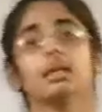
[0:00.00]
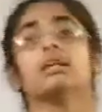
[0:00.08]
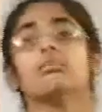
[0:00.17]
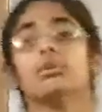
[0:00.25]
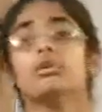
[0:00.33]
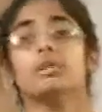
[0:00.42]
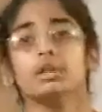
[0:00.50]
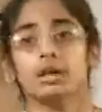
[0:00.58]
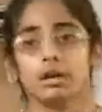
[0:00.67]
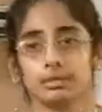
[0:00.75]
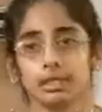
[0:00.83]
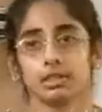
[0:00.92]
remove an
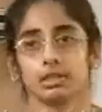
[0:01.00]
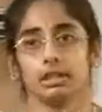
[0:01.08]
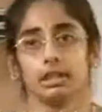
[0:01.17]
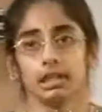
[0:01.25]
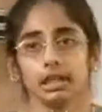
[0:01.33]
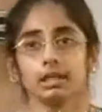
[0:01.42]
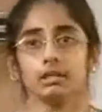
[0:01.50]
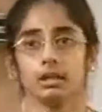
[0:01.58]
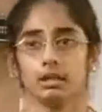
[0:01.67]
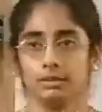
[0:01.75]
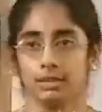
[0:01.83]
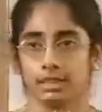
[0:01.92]
object or delete an
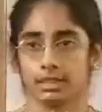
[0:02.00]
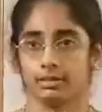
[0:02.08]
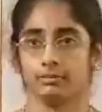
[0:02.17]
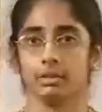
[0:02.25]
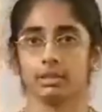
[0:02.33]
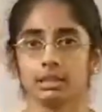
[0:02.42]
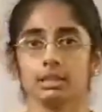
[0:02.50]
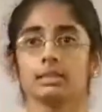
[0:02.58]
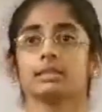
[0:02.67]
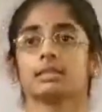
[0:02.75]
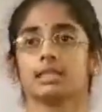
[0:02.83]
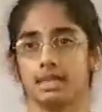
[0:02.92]
object once
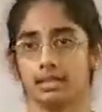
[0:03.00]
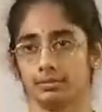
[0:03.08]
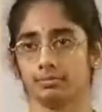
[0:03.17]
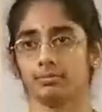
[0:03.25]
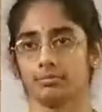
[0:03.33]
it is done.